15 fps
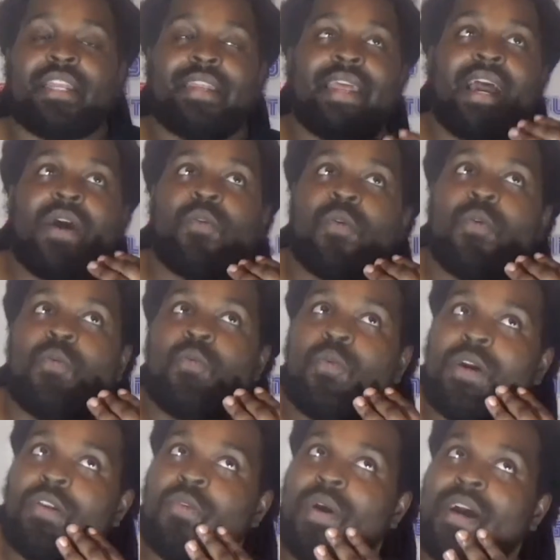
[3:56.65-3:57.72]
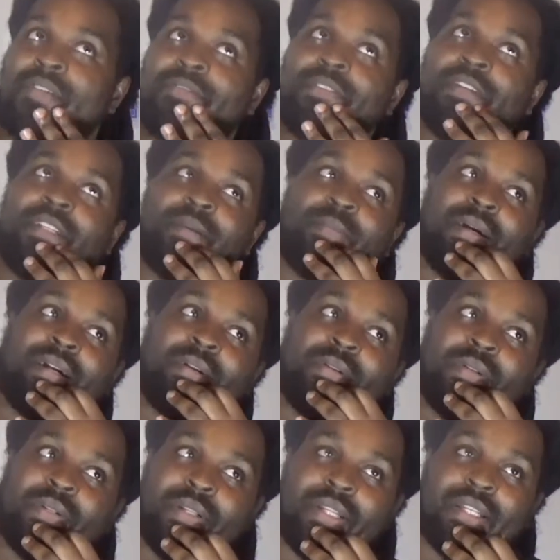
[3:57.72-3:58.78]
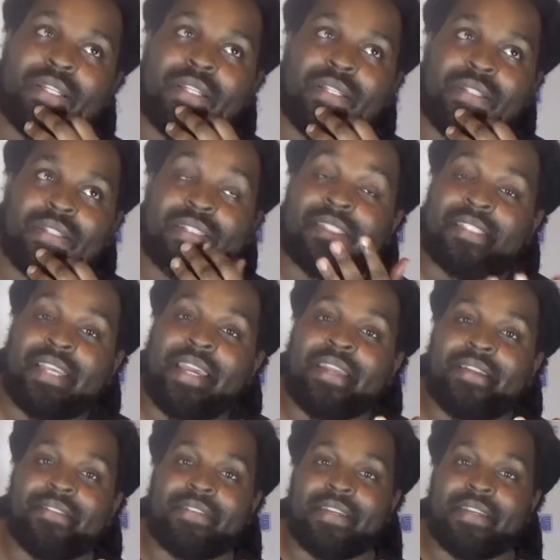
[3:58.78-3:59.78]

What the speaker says: Now, what do I feel about the state of